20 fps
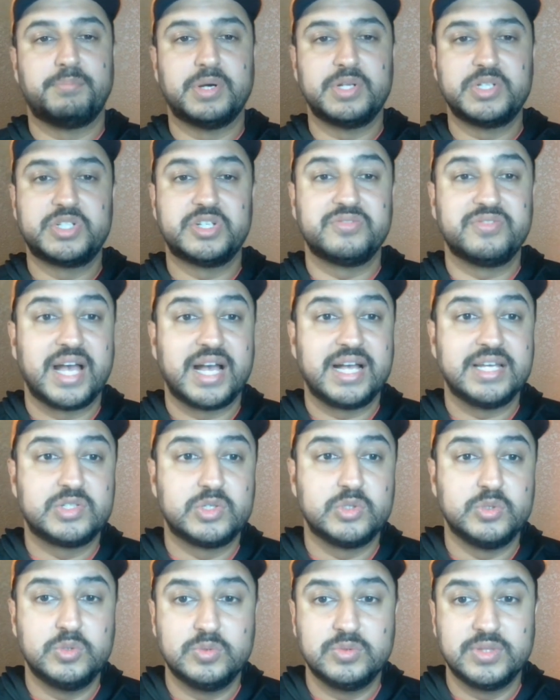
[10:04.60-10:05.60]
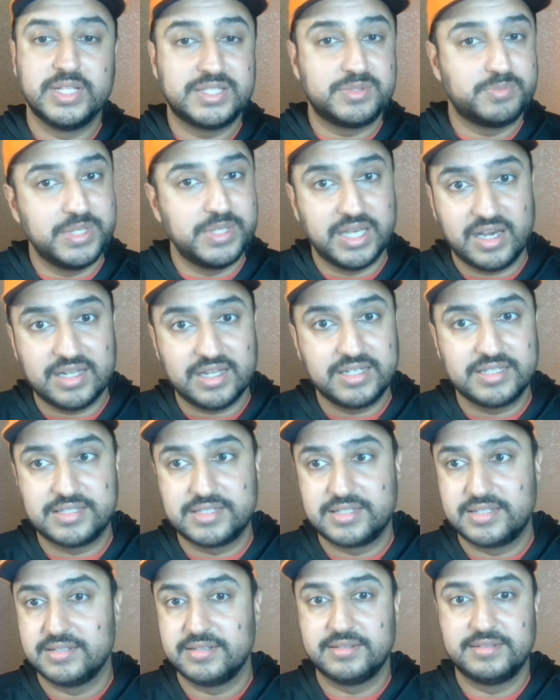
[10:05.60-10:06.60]
a bunch of guys who, let's be
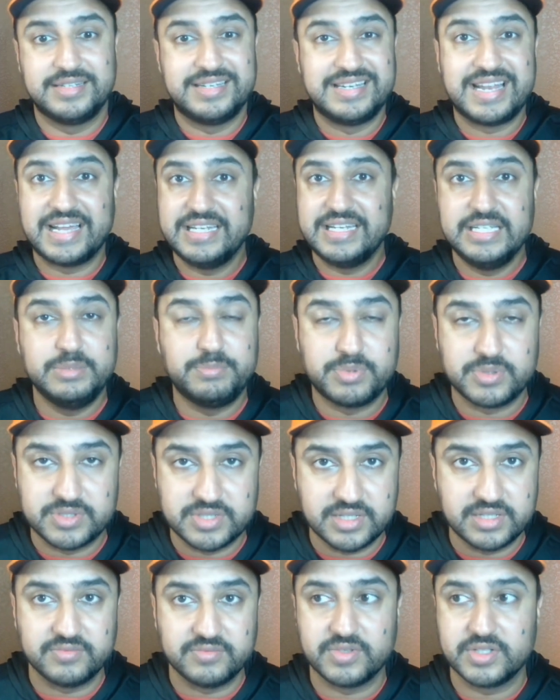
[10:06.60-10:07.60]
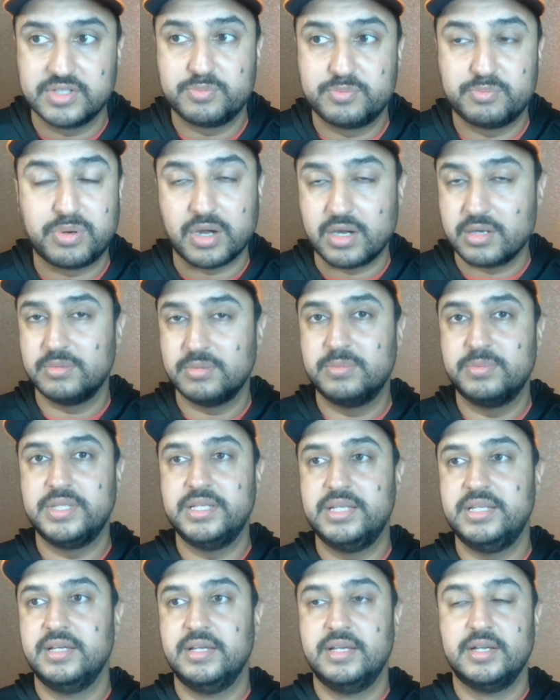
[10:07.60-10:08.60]
honest, 90% of us
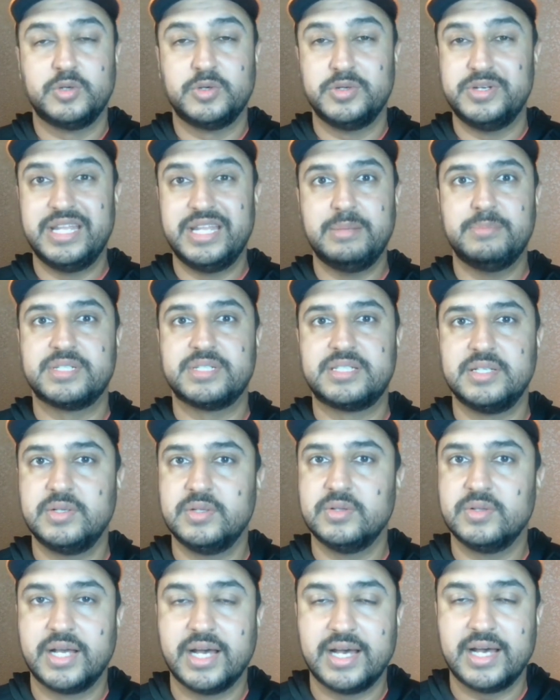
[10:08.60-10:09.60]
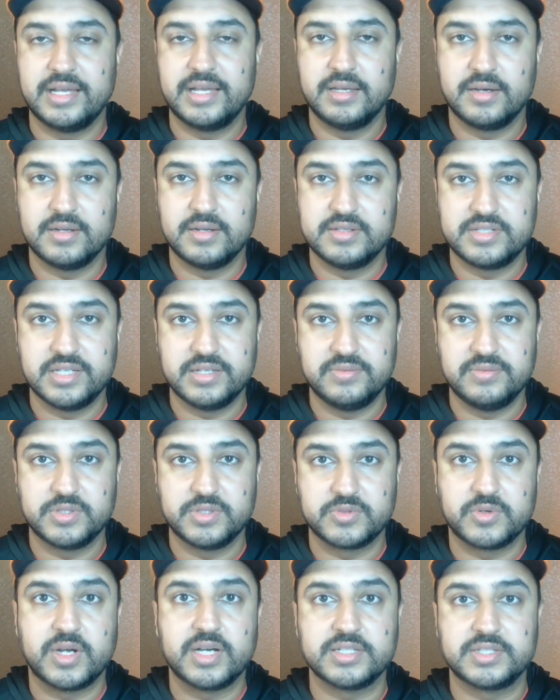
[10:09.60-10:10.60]
probably couldn't name a single guy on
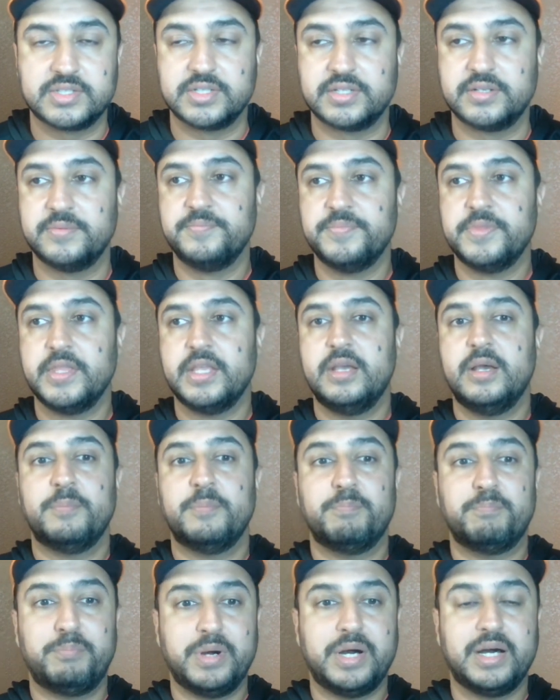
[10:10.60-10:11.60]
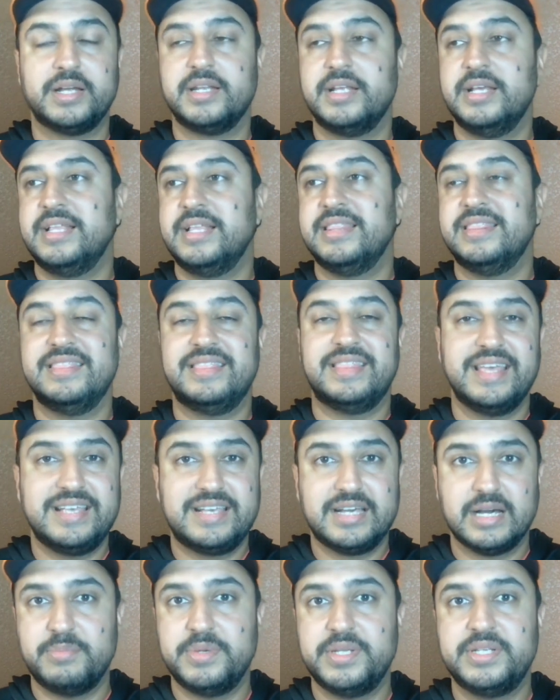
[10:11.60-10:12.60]
Xavier's roster. But they
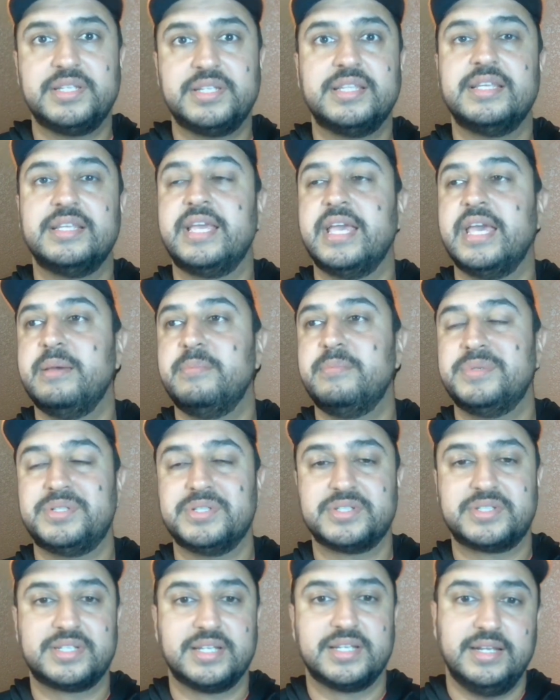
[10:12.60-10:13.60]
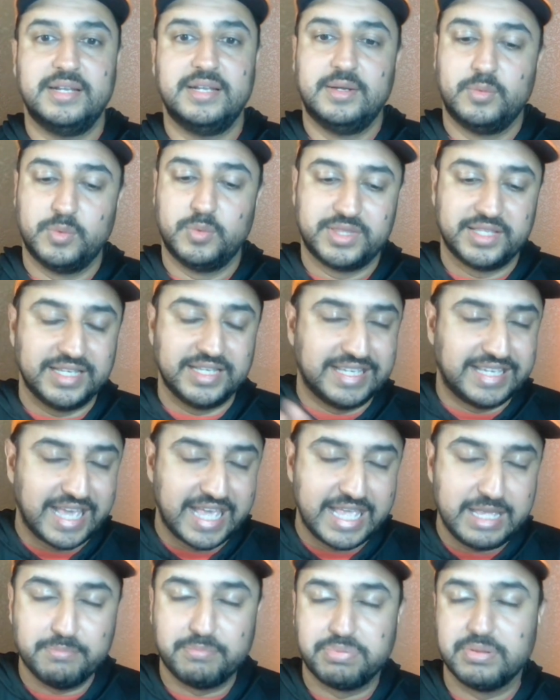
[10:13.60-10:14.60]
come into the game just with a
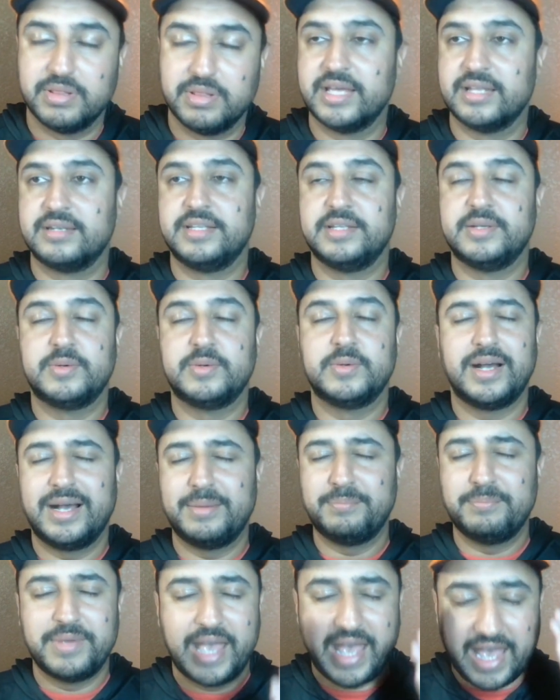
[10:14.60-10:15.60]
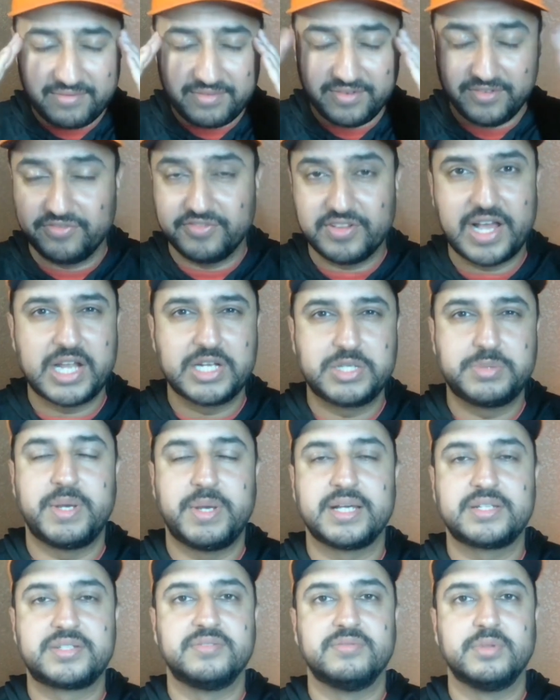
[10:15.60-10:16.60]
game plan. I'm having
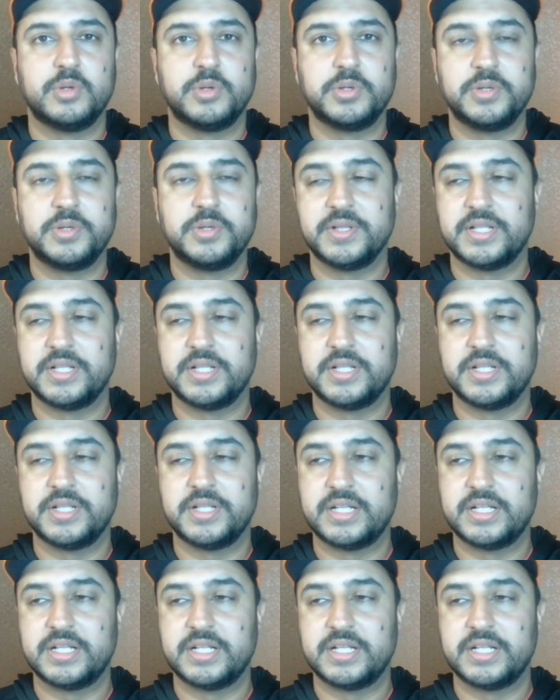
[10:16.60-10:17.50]
flashbacks of Loyola,